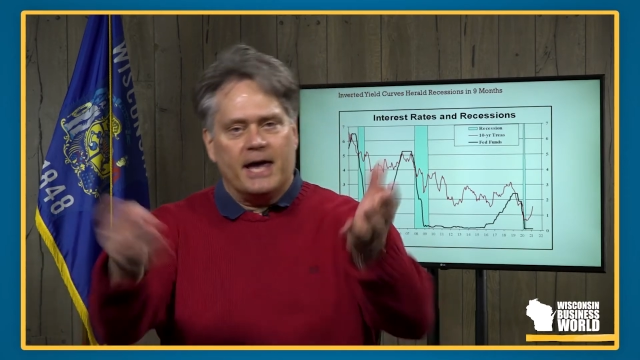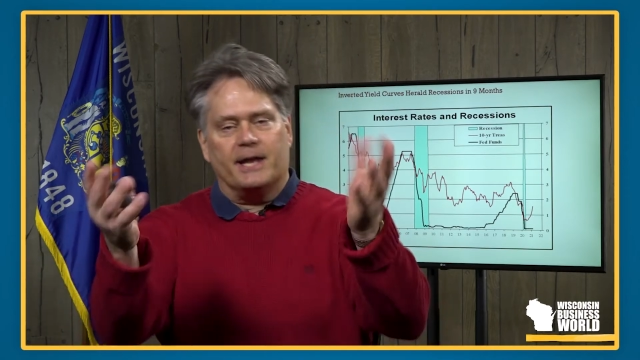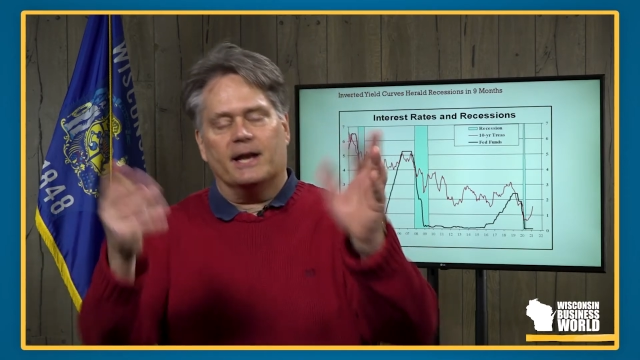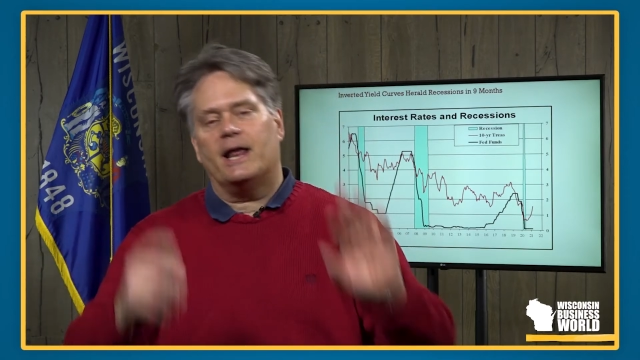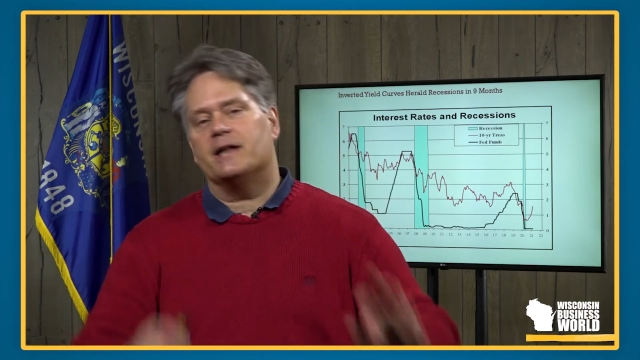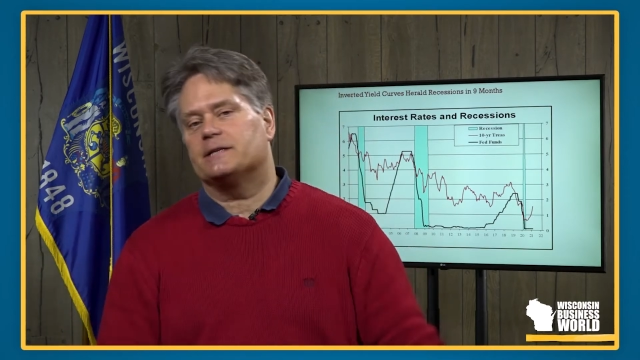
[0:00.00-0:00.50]
can
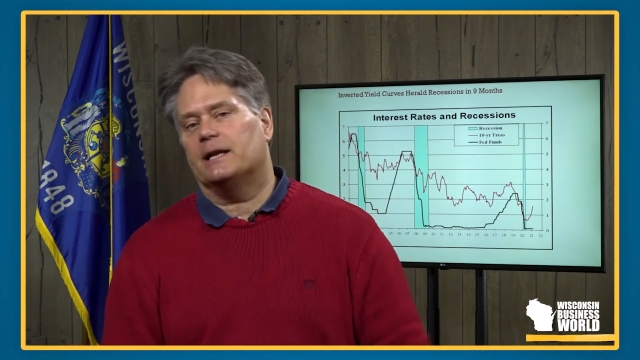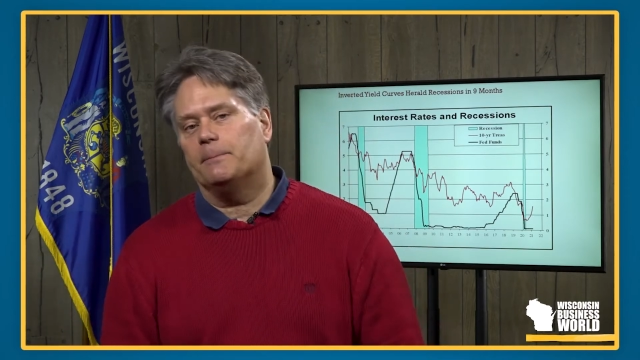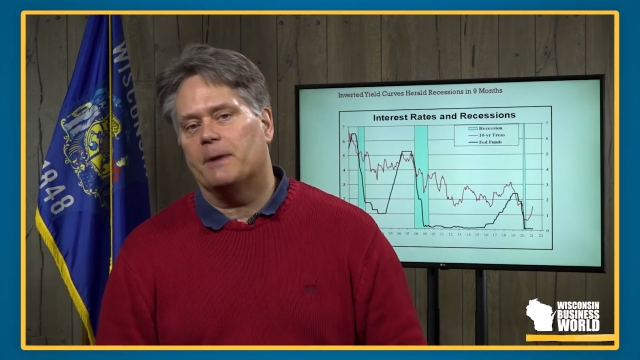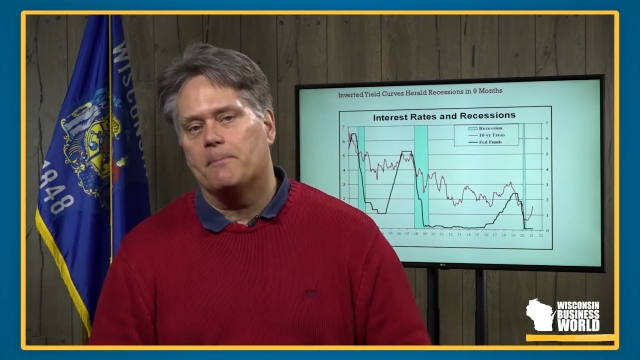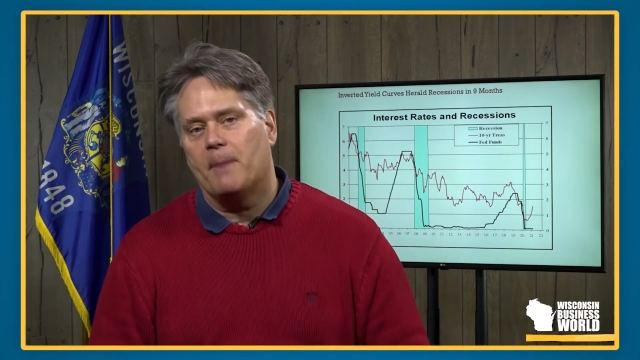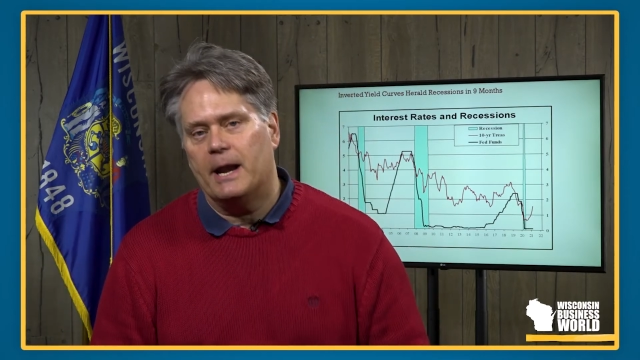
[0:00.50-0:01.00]
you lend us a little
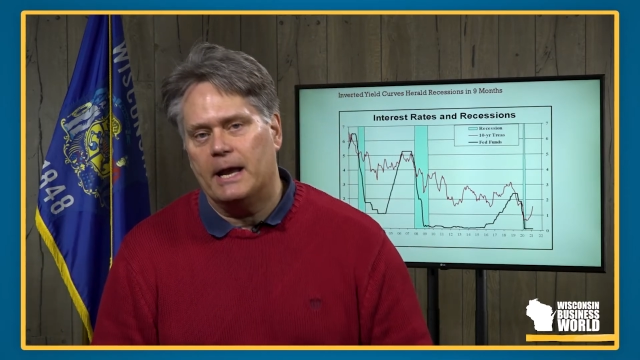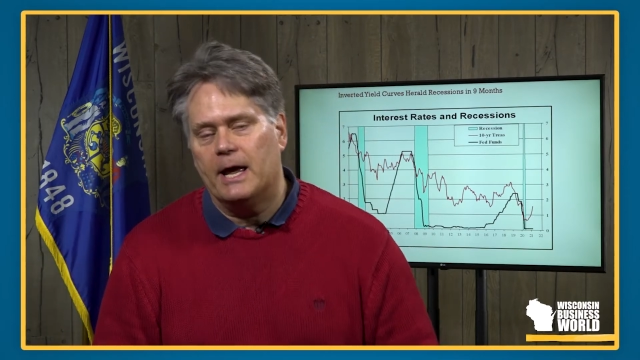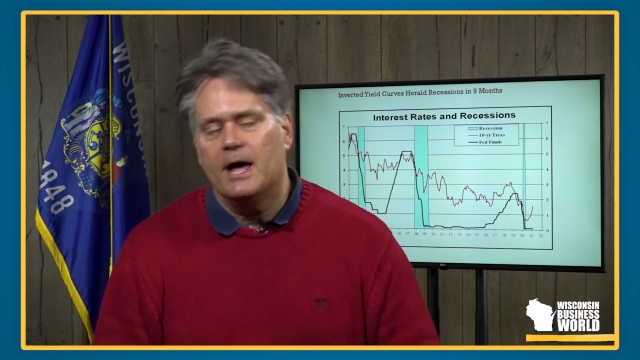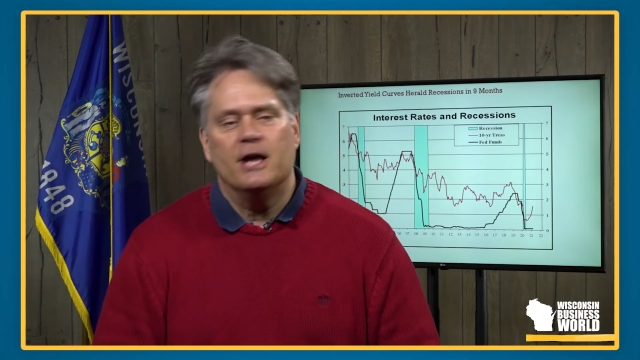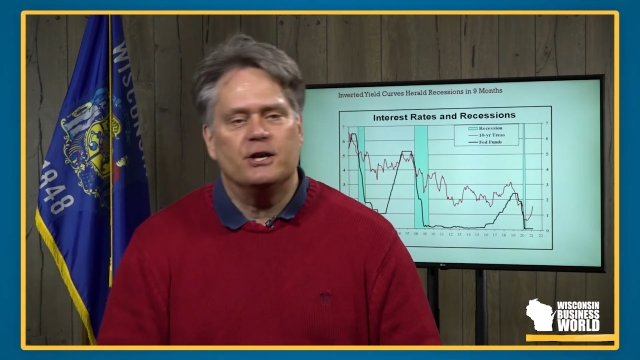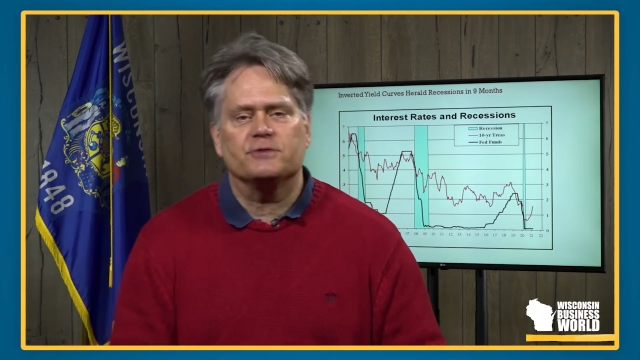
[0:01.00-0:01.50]
bit of money
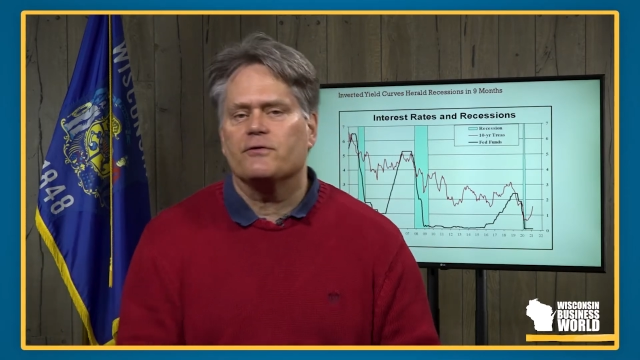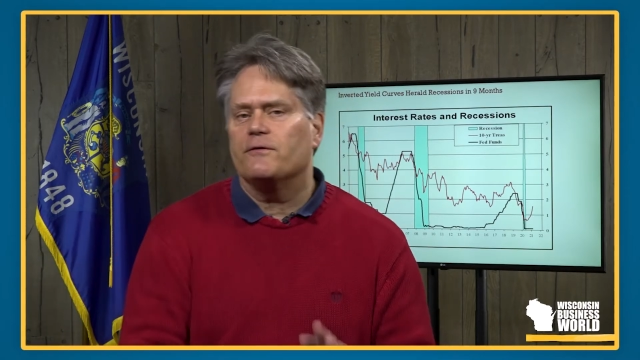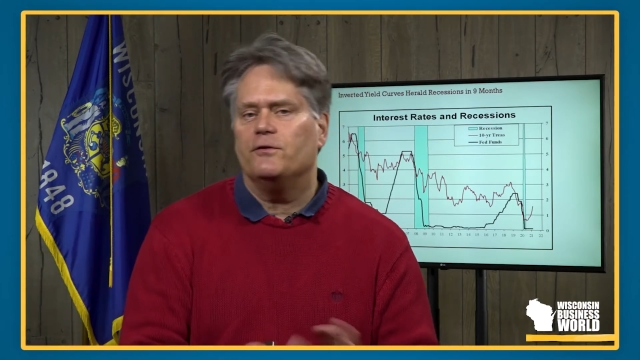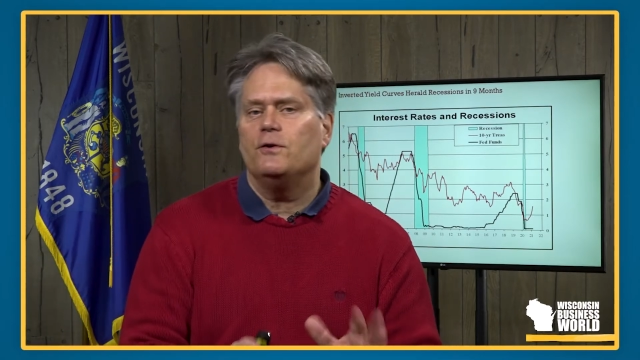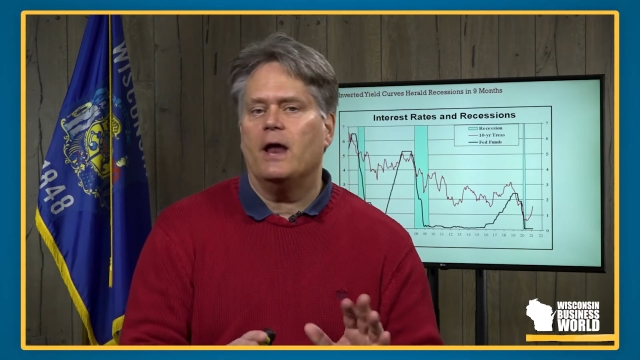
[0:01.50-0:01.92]
just for a few